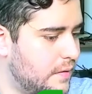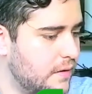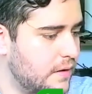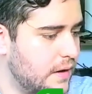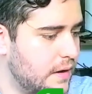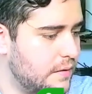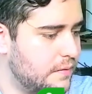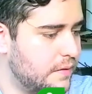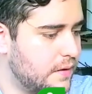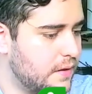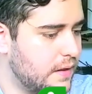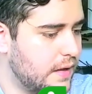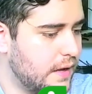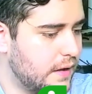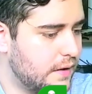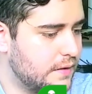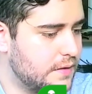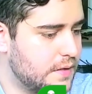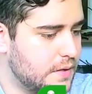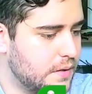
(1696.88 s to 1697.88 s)
I feel
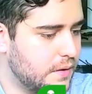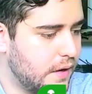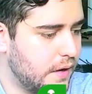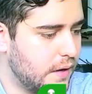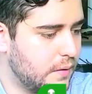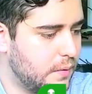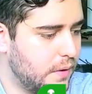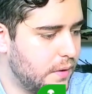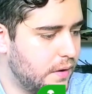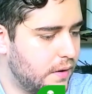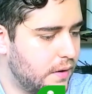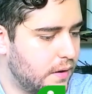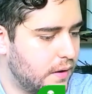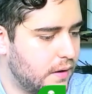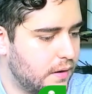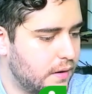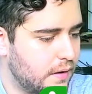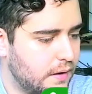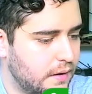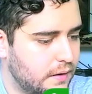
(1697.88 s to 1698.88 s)
like today we
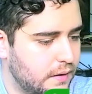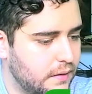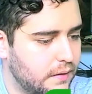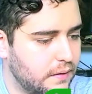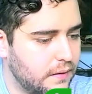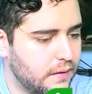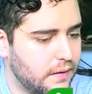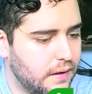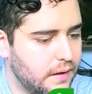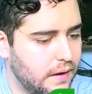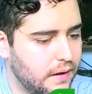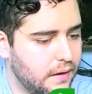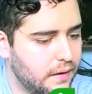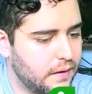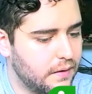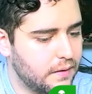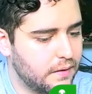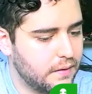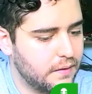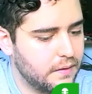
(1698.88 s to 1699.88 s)
are in
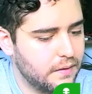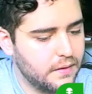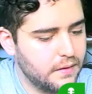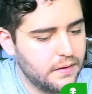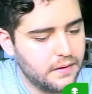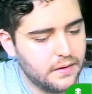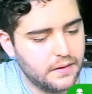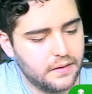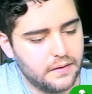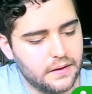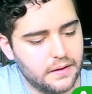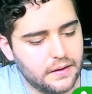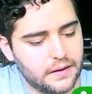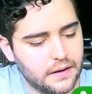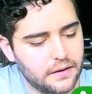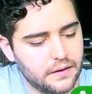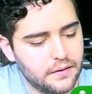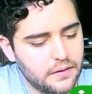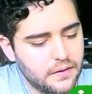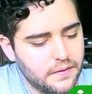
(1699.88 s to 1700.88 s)
like I
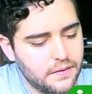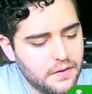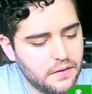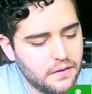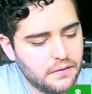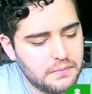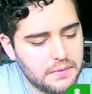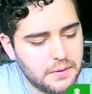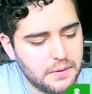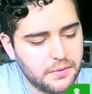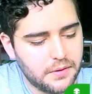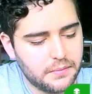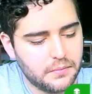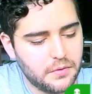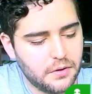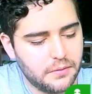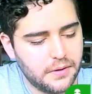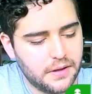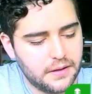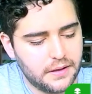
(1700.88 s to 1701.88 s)
don't know if you remember
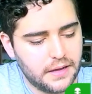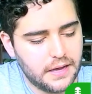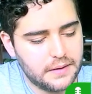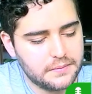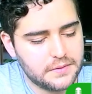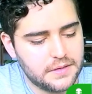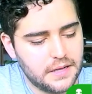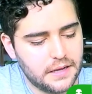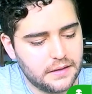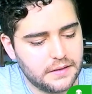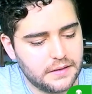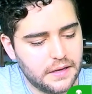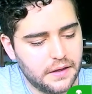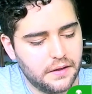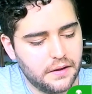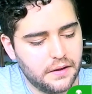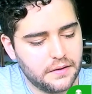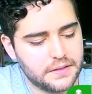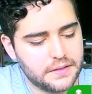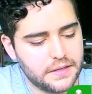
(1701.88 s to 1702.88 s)
mobile games like 10
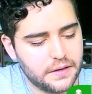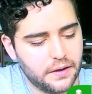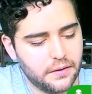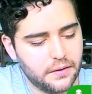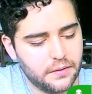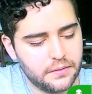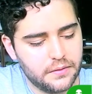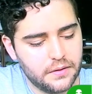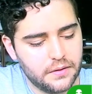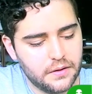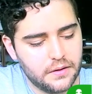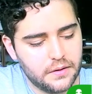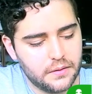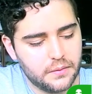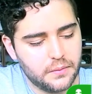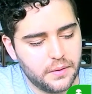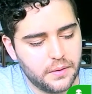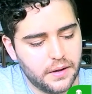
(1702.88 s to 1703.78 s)
years ago. We